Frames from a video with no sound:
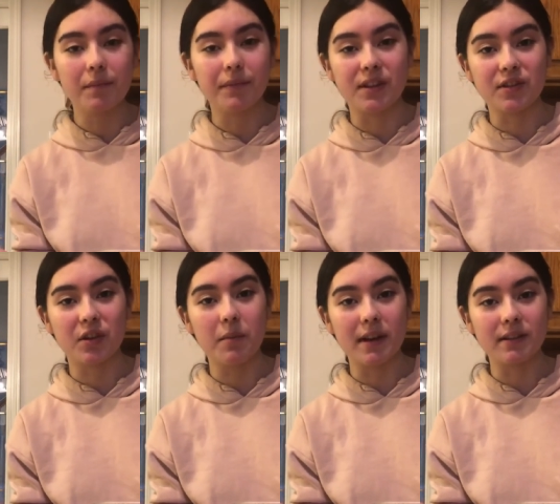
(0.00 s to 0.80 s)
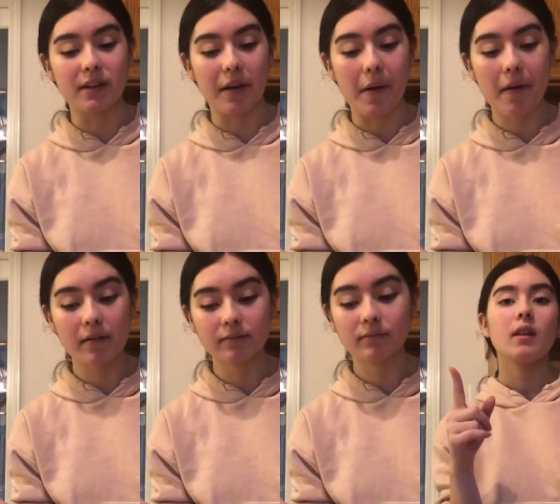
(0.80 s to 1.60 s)
These are amazing.
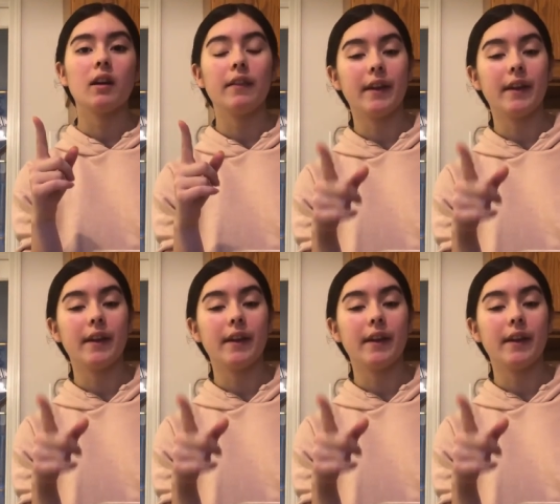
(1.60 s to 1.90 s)
I